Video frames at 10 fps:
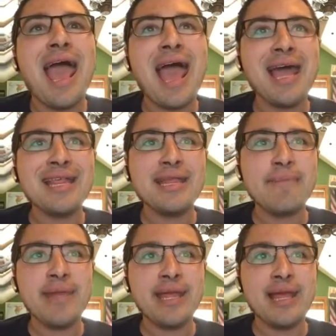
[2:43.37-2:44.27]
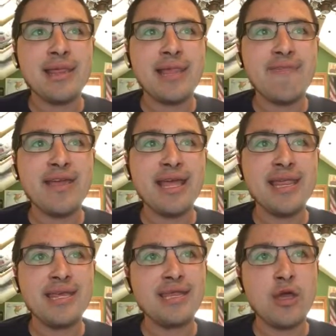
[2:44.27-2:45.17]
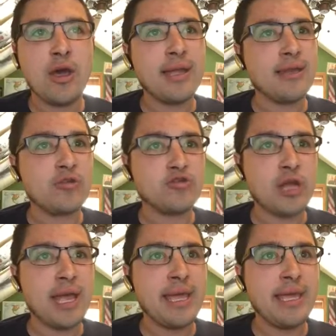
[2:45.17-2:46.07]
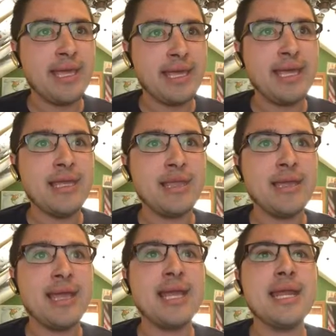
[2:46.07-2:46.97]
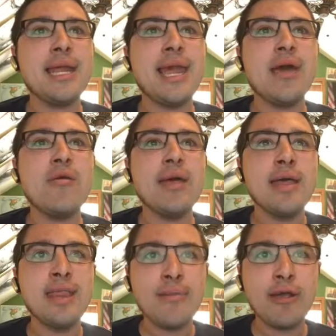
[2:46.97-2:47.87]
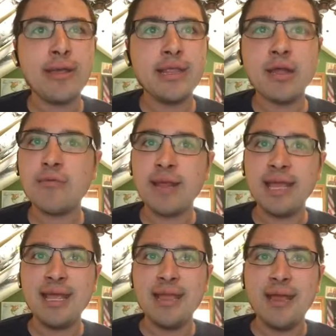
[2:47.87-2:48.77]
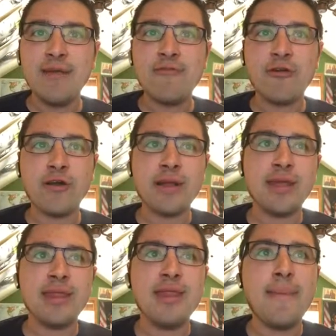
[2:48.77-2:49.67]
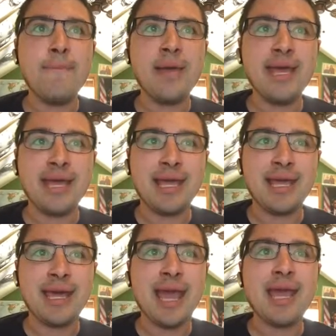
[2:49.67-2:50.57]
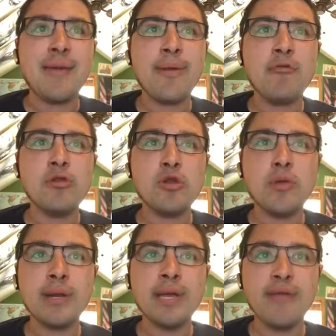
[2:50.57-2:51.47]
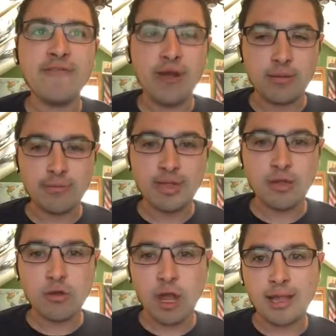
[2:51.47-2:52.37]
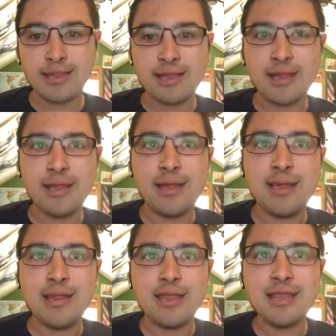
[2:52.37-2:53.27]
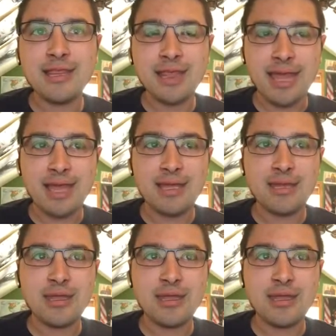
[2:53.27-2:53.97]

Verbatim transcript: has been loving this hot, dry heat, and now the berries are ready for the picking at about 20 farms across the state.